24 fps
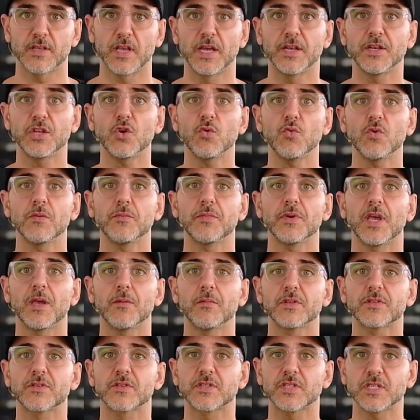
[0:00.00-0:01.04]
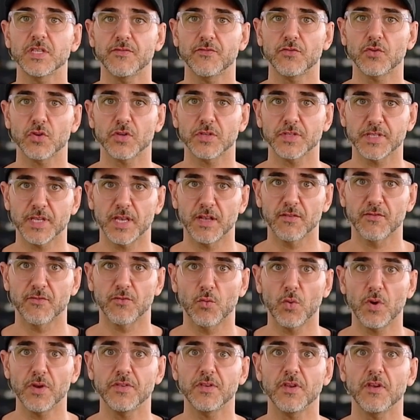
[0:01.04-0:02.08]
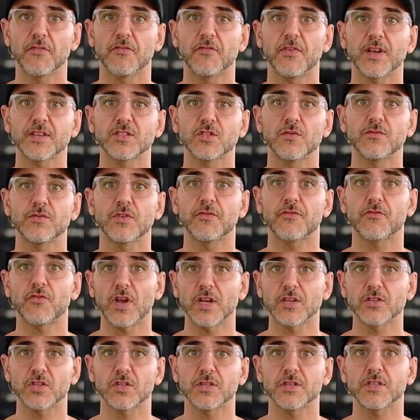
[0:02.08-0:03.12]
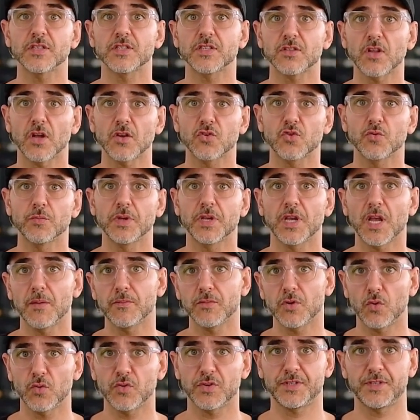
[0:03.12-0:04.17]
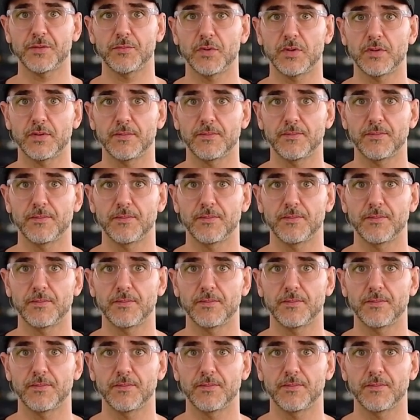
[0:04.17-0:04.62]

and you will be able to see for yourself where the effects of diffraction start to become noticeable.